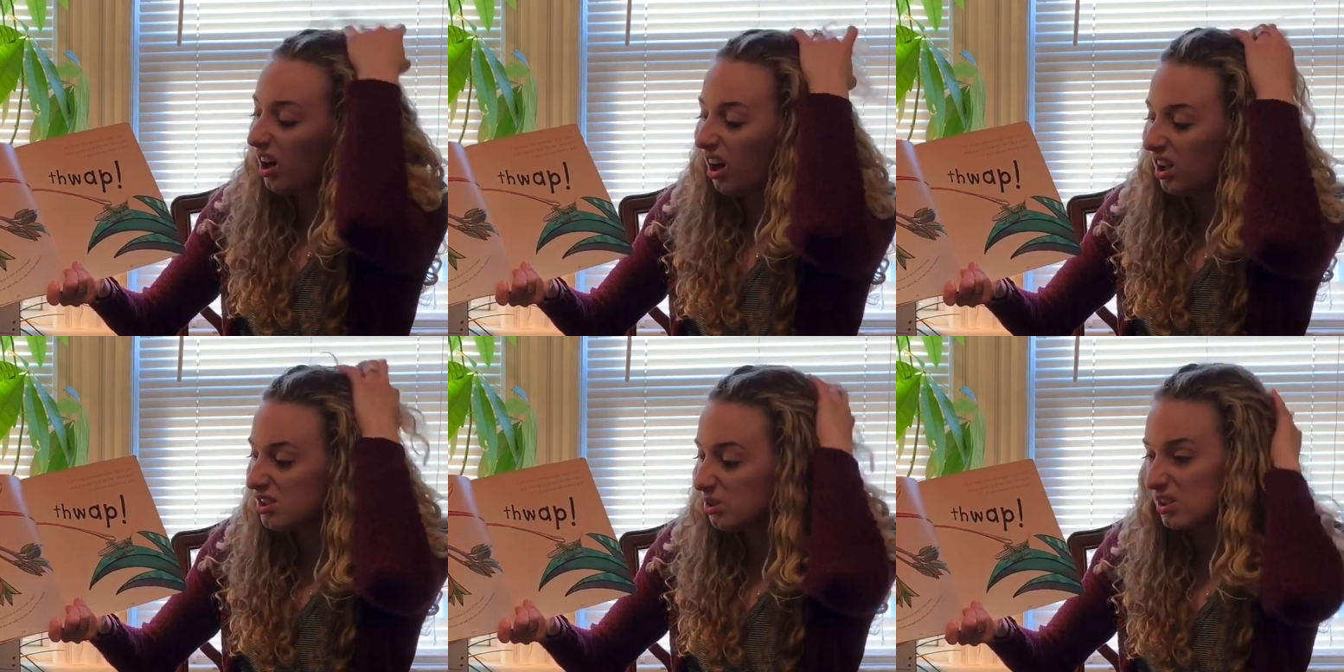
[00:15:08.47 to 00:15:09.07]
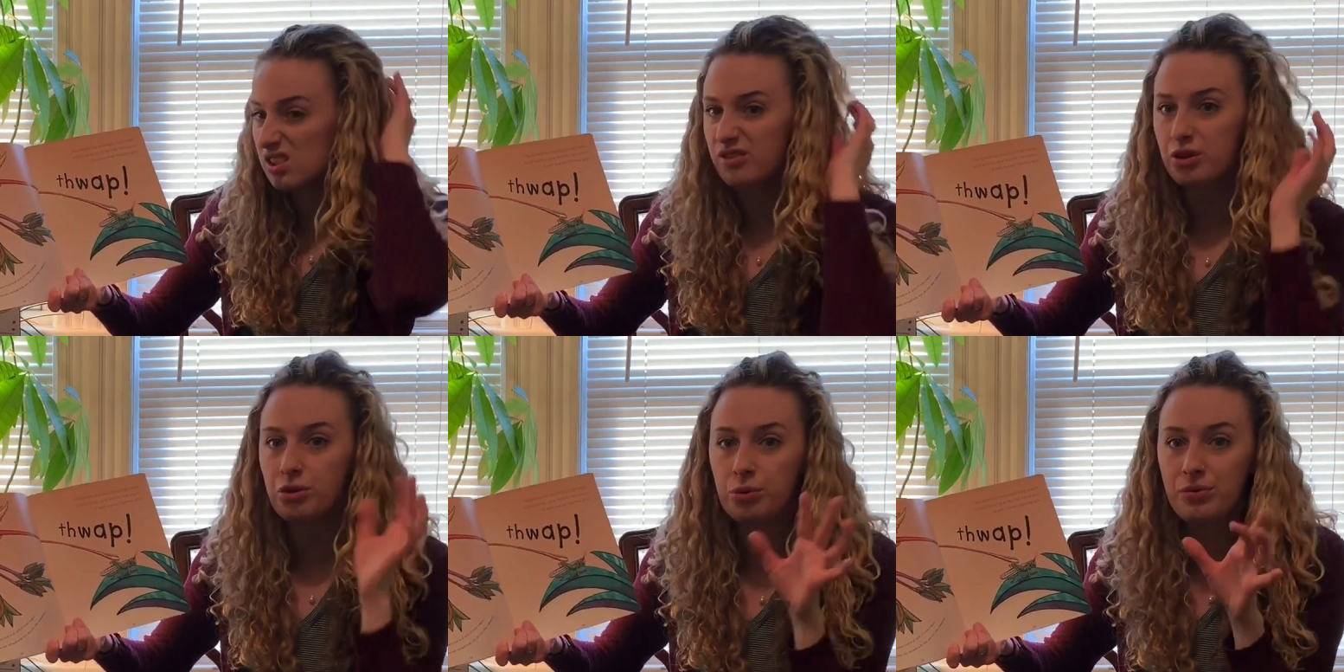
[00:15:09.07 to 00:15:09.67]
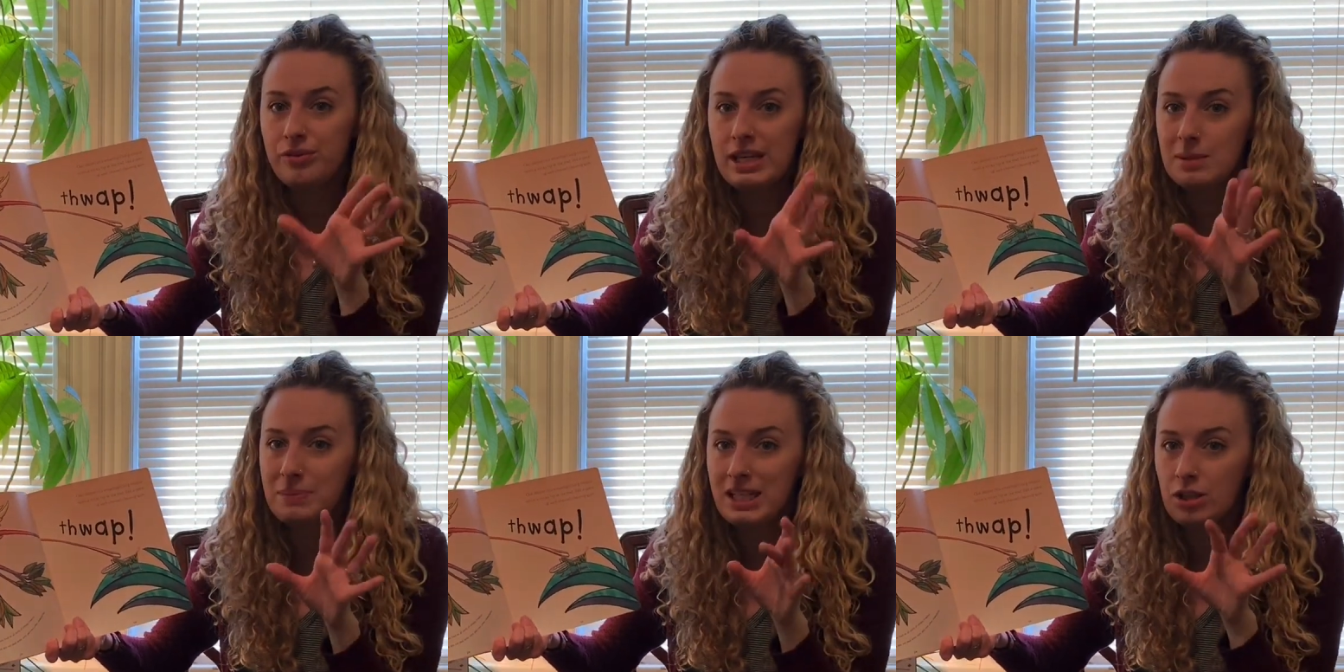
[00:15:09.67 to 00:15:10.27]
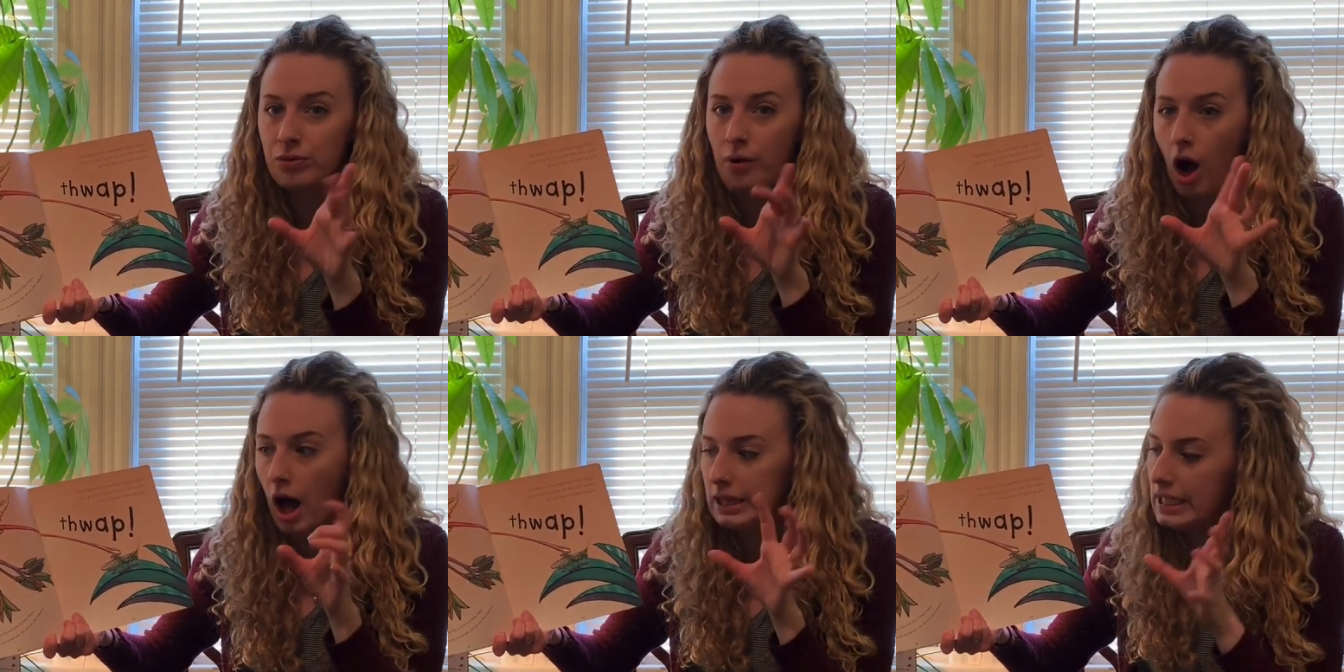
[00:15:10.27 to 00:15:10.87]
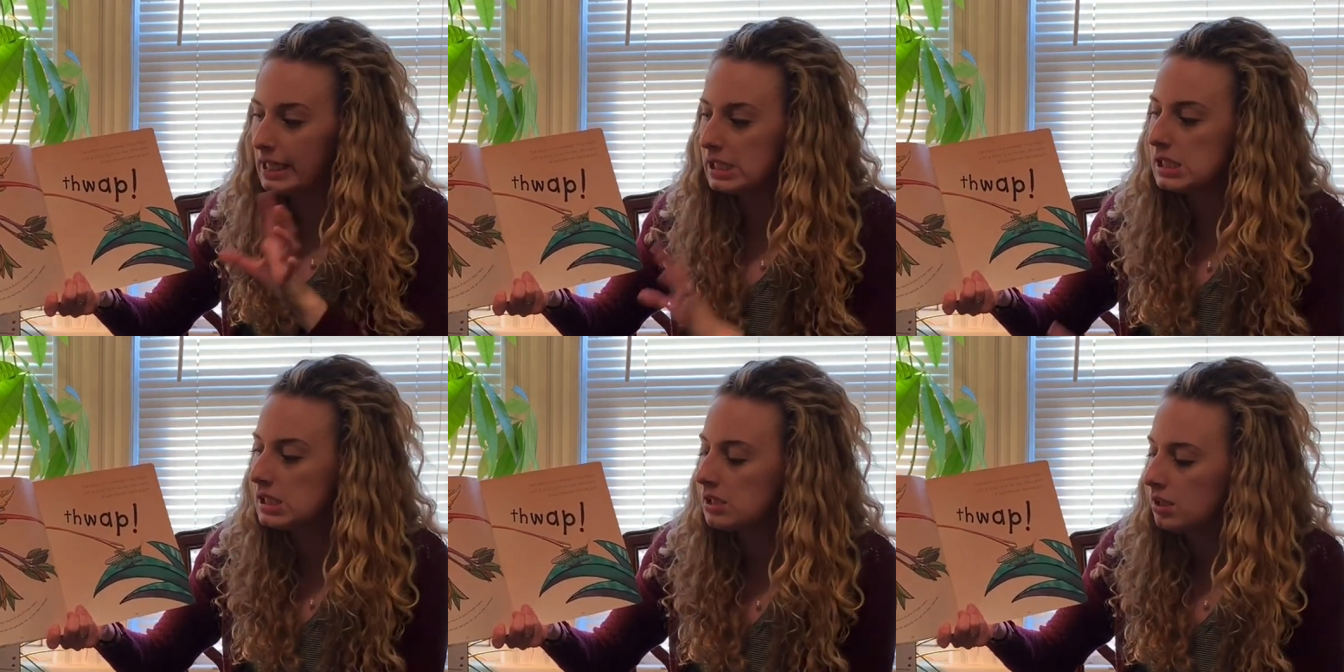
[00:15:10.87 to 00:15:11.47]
all sorts of creepy crawlies.